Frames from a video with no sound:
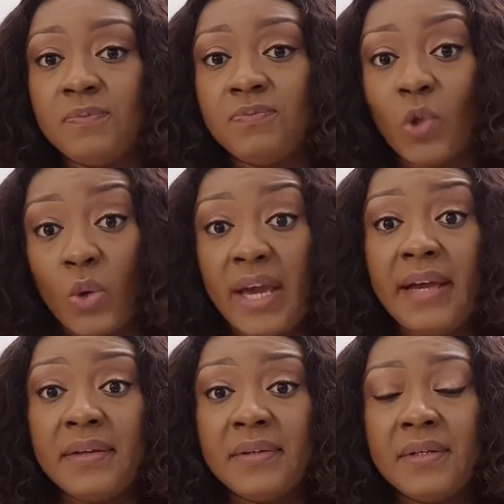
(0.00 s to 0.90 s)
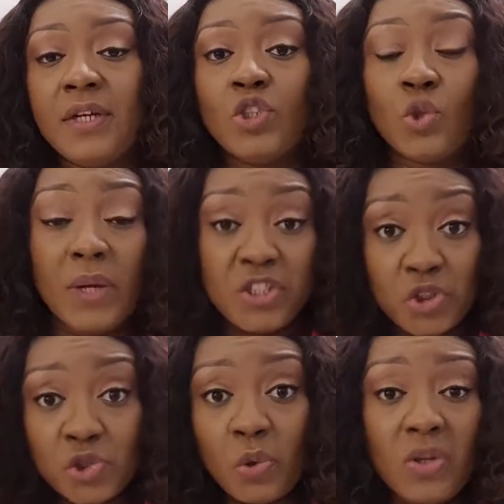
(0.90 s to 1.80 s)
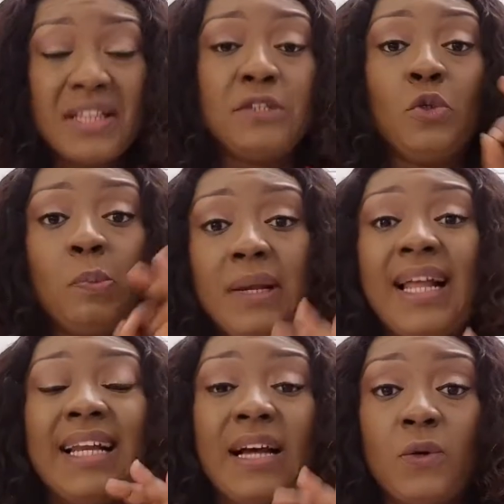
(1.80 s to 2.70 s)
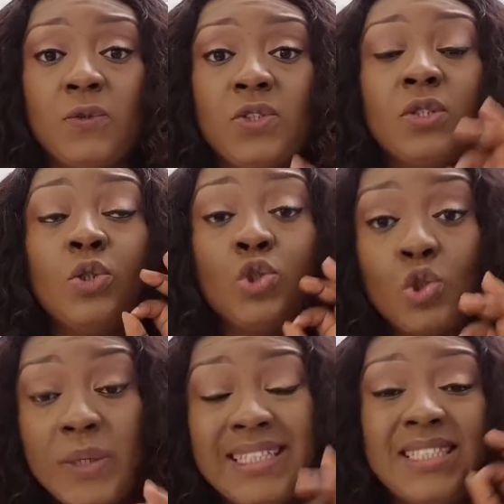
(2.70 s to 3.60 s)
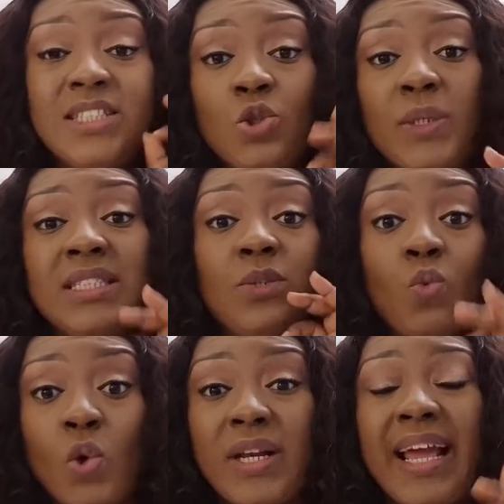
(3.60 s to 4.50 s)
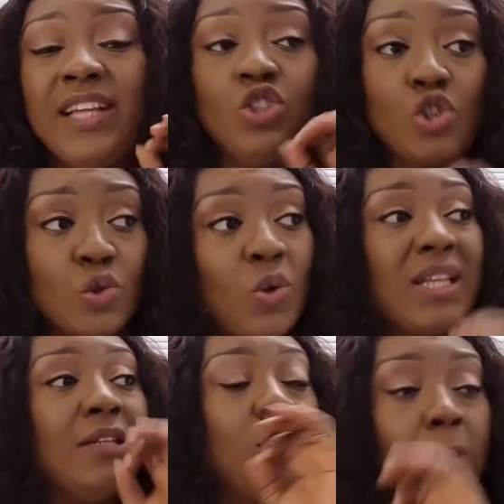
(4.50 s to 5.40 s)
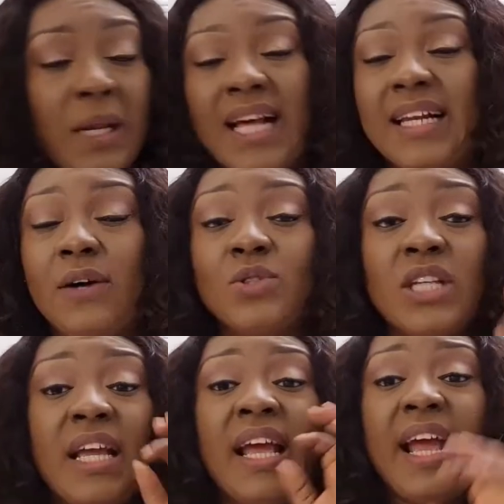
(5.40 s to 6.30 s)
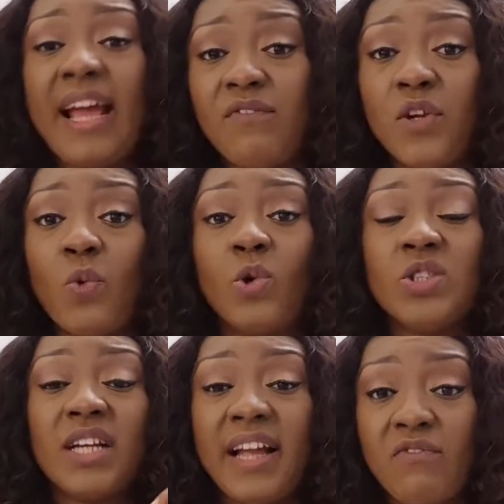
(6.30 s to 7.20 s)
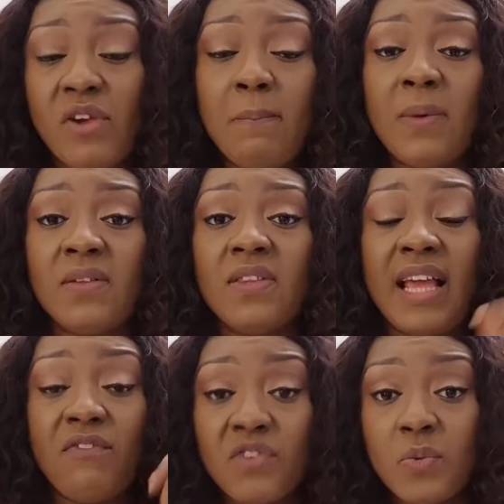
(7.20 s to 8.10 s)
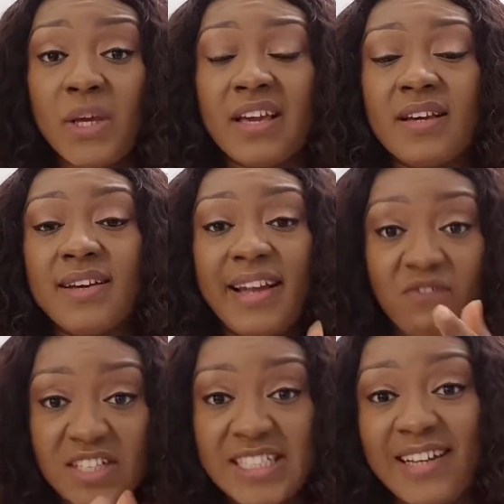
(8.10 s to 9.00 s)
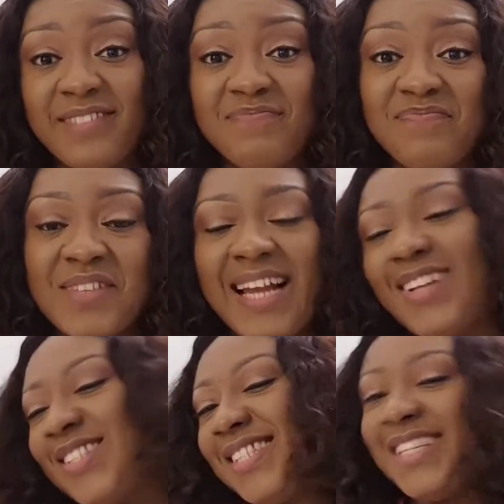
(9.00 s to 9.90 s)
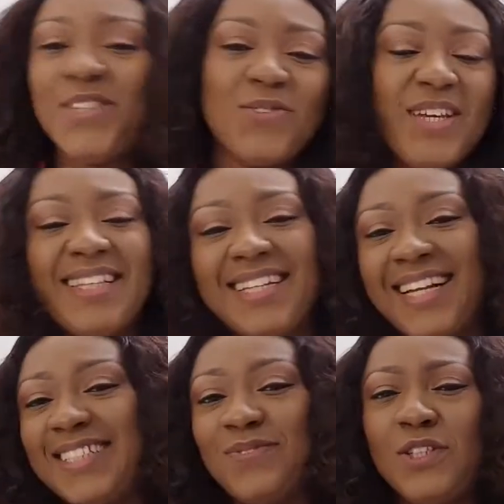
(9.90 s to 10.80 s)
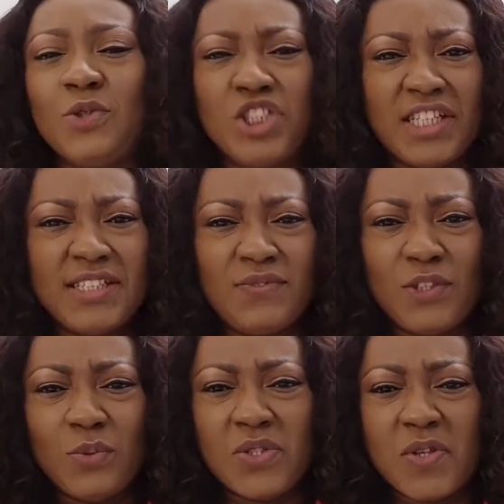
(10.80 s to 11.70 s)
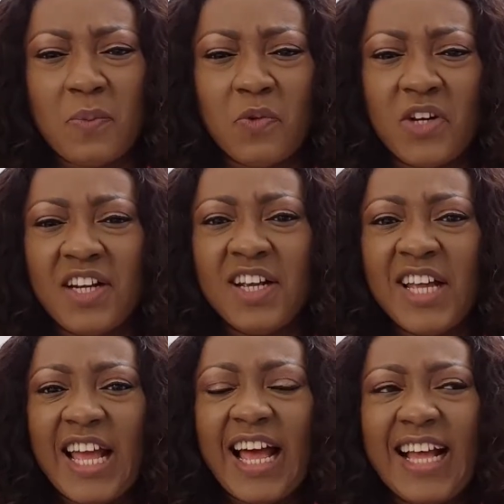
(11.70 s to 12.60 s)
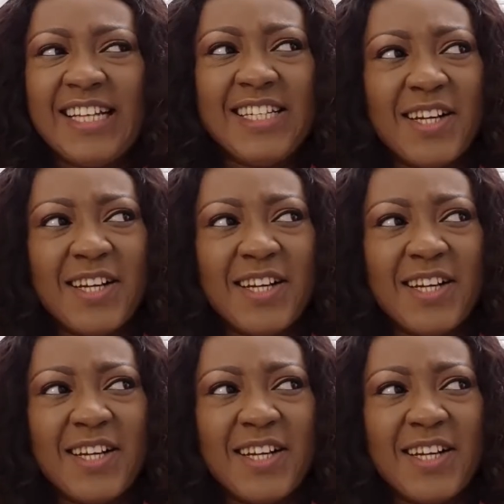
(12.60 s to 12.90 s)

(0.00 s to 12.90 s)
okay? So ensure that you plan out 2021. Ensure that you plan out every quarter, every month, every week, every day. And I'll see you in the next video. Share this video with someone and